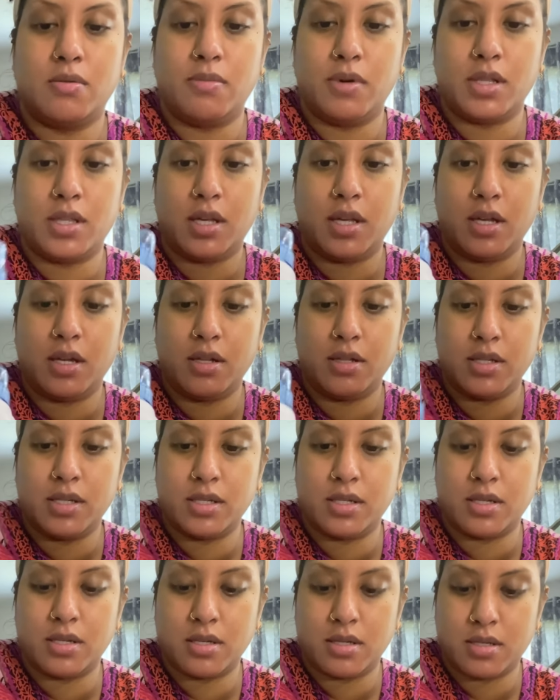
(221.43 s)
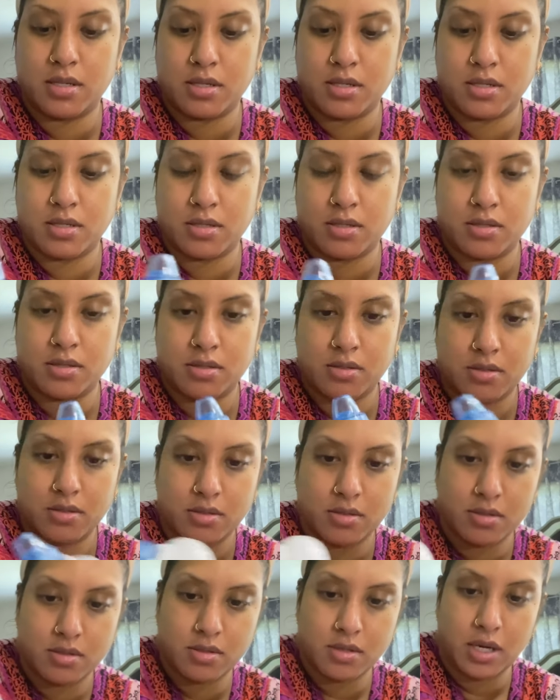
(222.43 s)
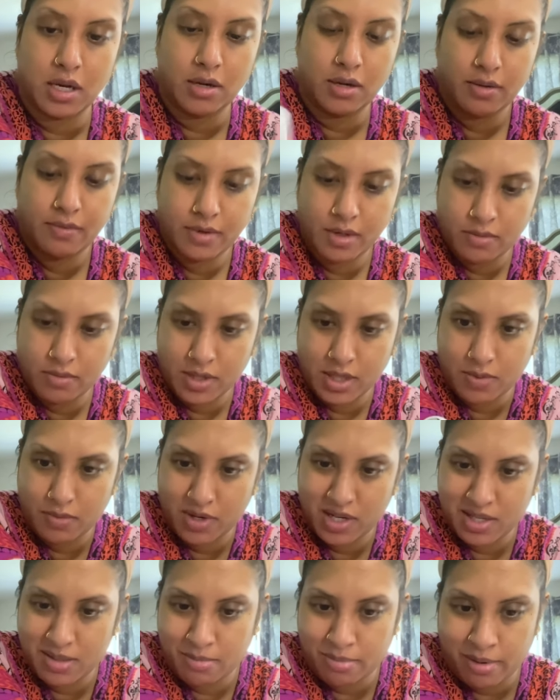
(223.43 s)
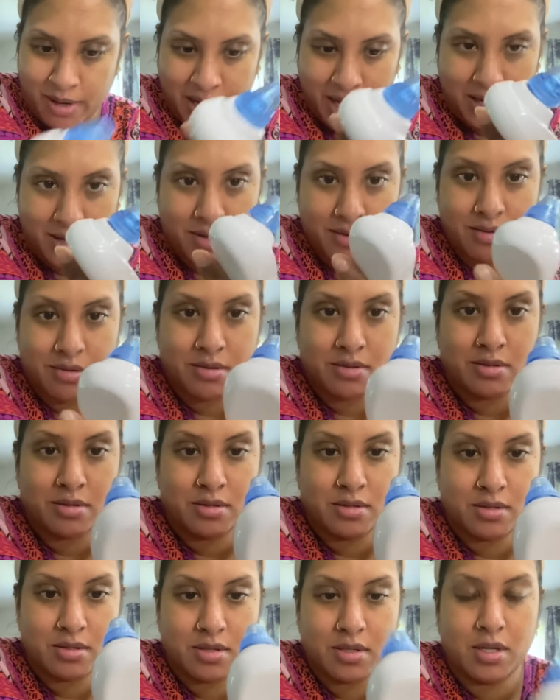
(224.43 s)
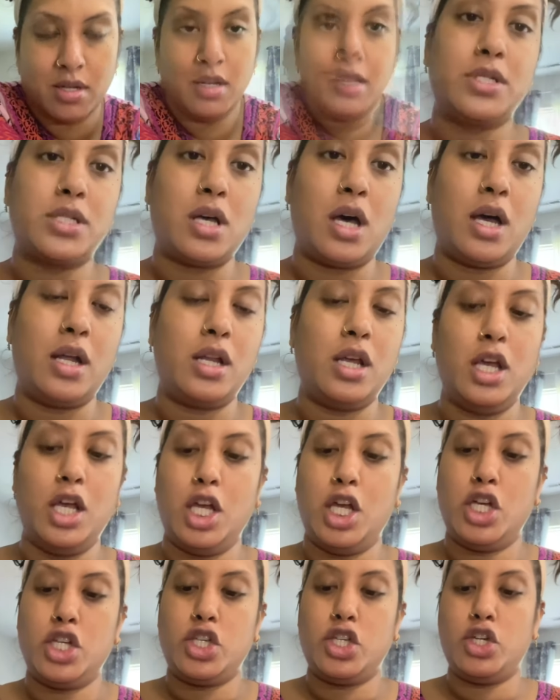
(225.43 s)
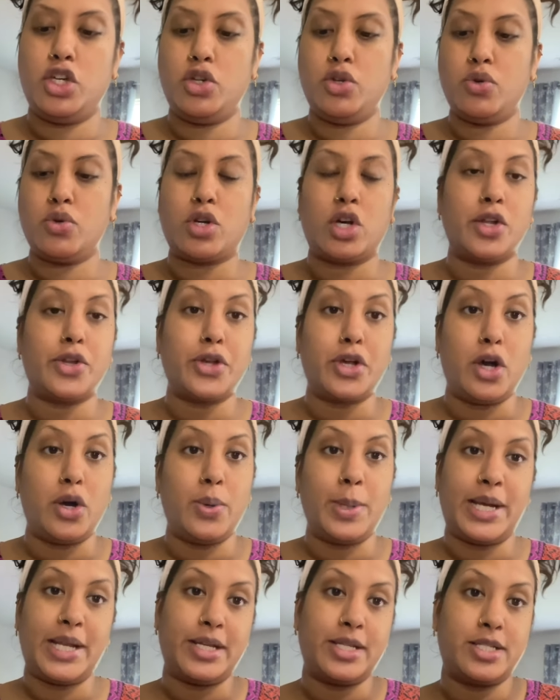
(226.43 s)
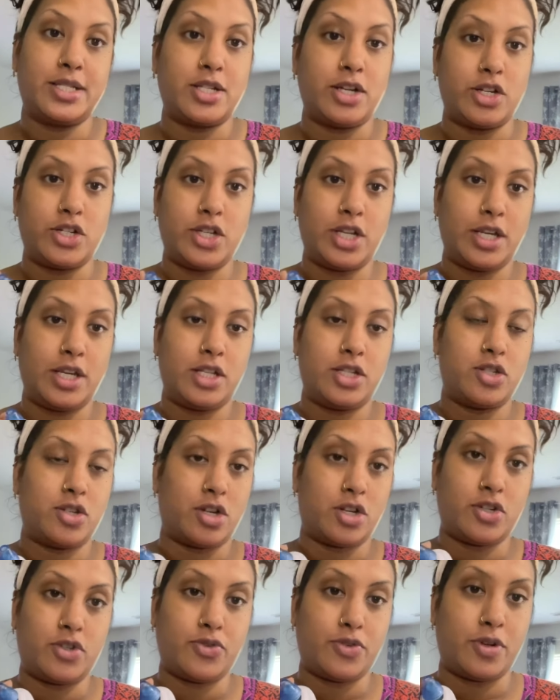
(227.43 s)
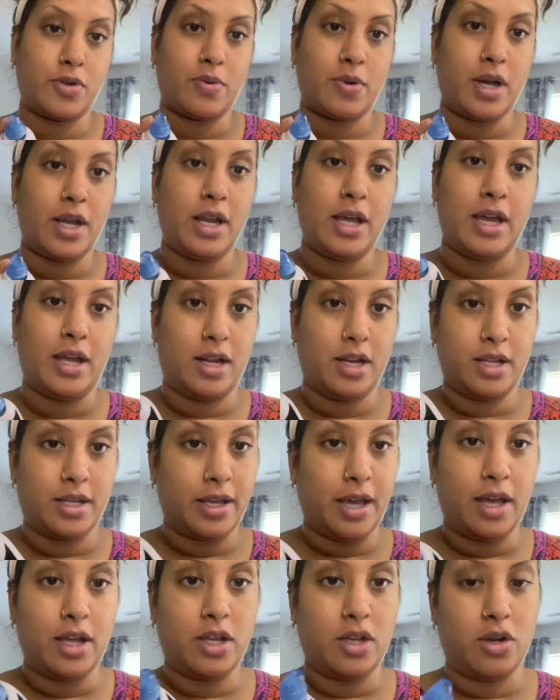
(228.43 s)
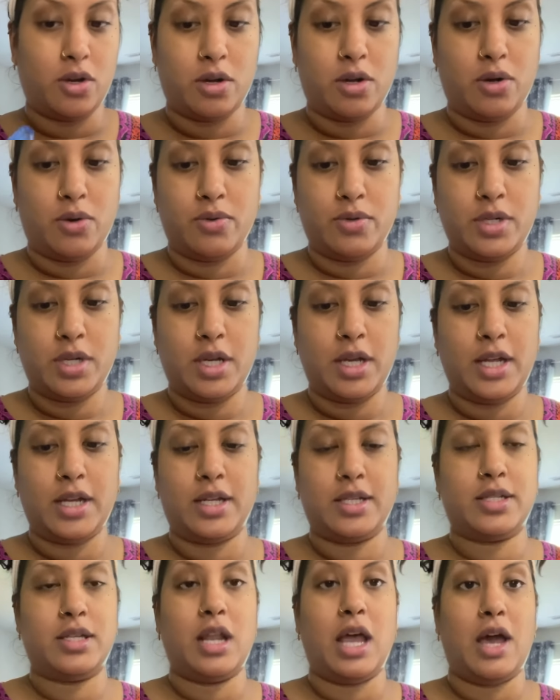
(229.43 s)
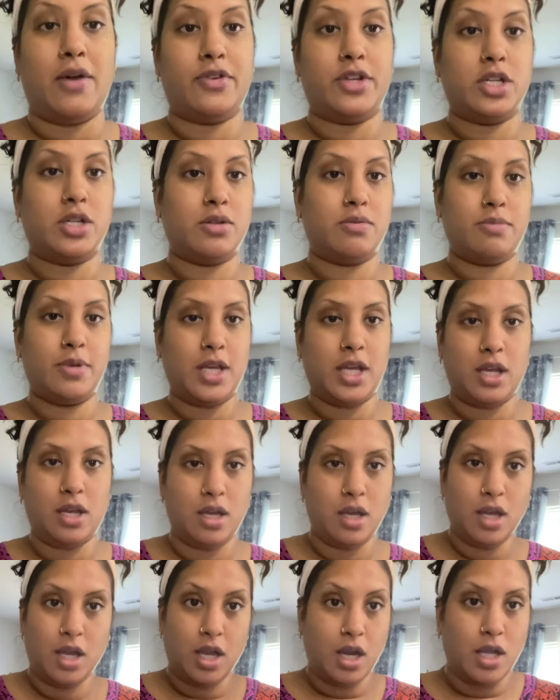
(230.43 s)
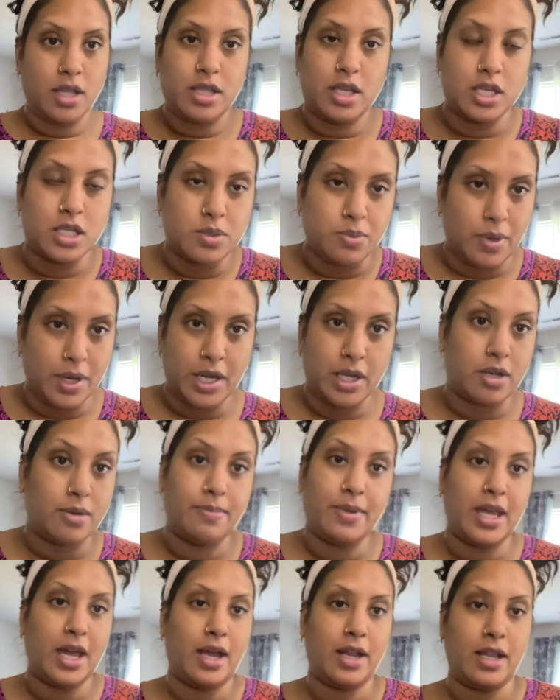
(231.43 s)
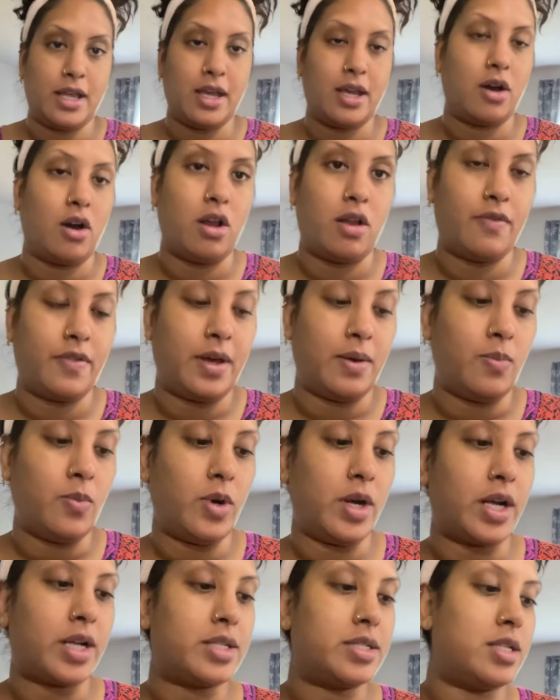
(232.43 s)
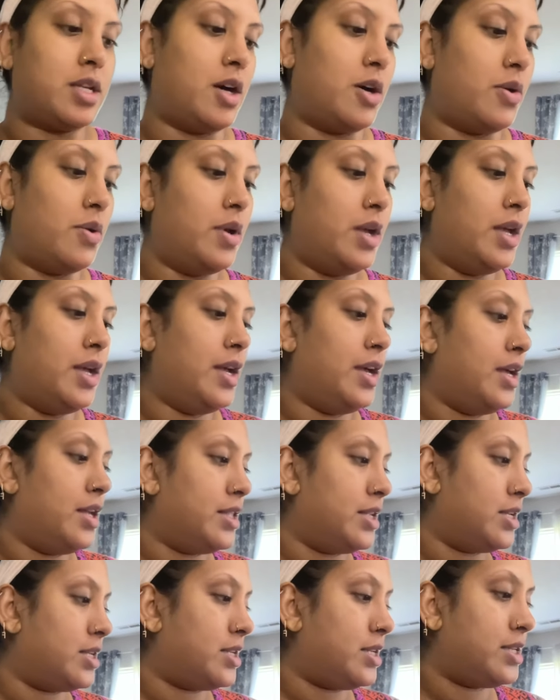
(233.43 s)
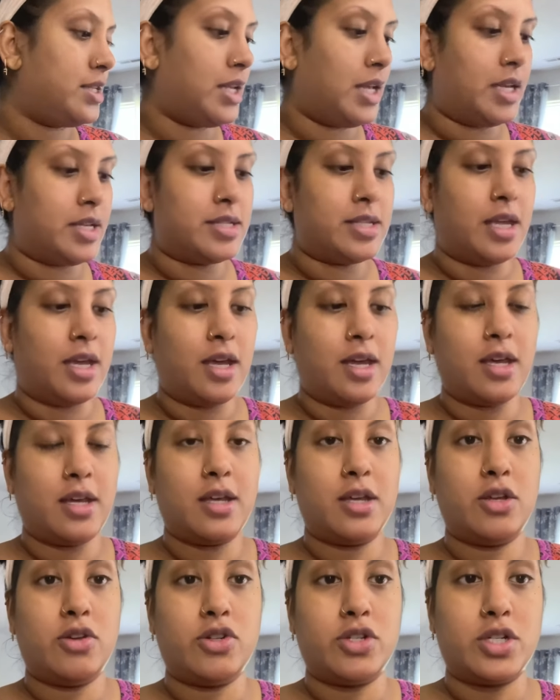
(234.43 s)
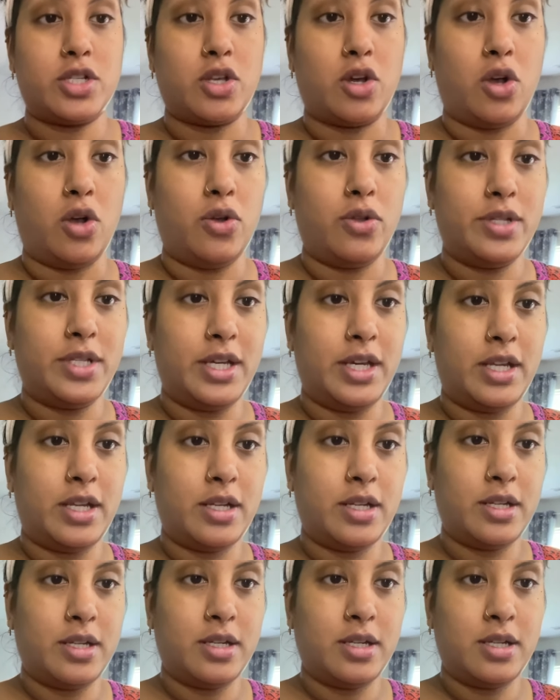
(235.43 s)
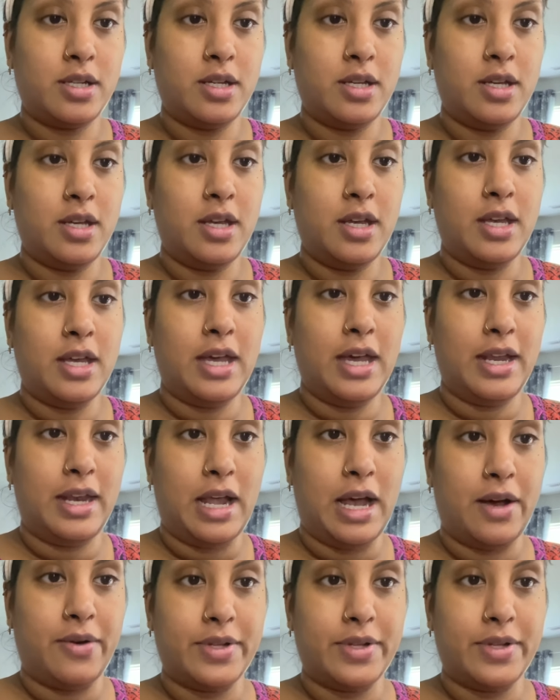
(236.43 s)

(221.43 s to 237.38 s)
hell is, I don't even know, where's the brand? Amazon. You could go and search for one and get your own. It doesn't have to be this one, it could be any, all of them work. So this is easy. You just hold it, and now